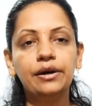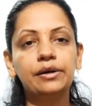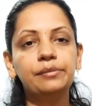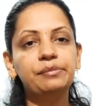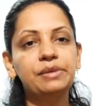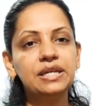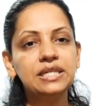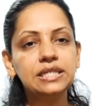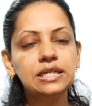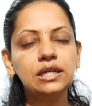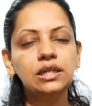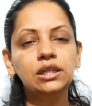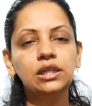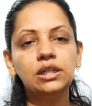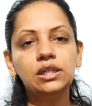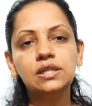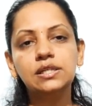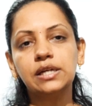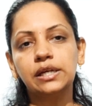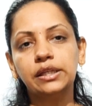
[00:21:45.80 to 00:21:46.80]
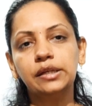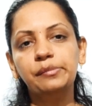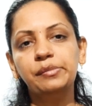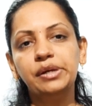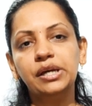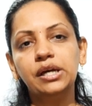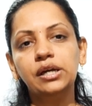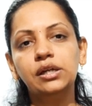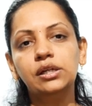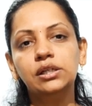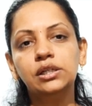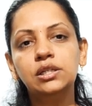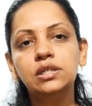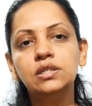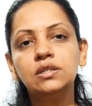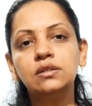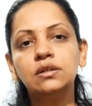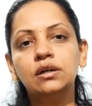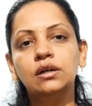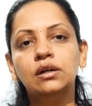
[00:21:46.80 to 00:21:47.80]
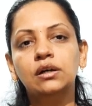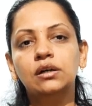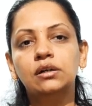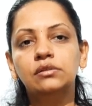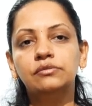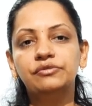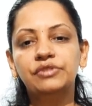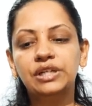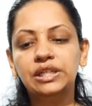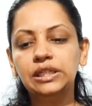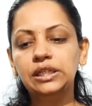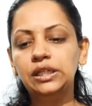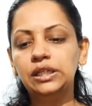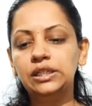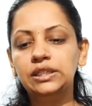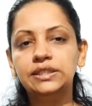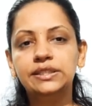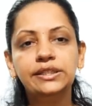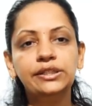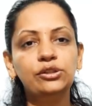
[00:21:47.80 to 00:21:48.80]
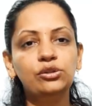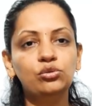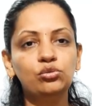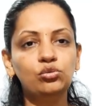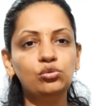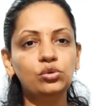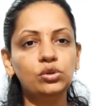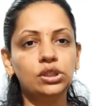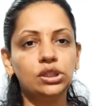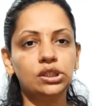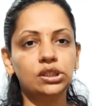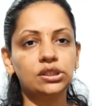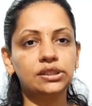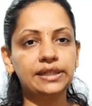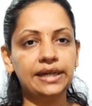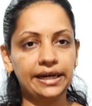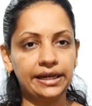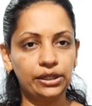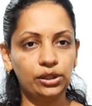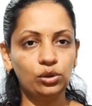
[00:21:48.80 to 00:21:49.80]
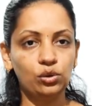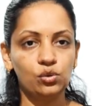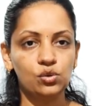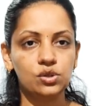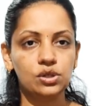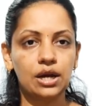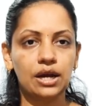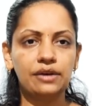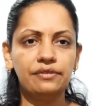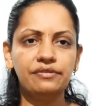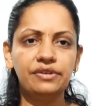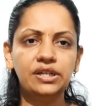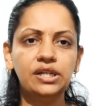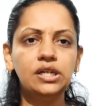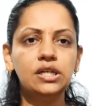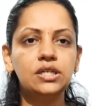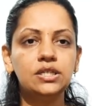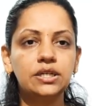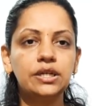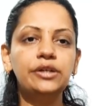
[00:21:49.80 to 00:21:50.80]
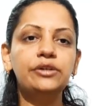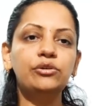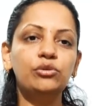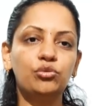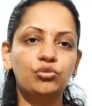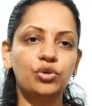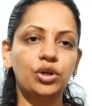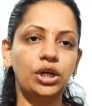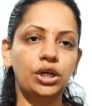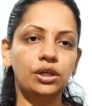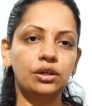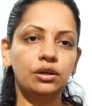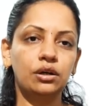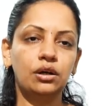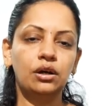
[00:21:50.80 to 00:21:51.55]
Basically, this anemia is very easy to diagnose and very easy to treat.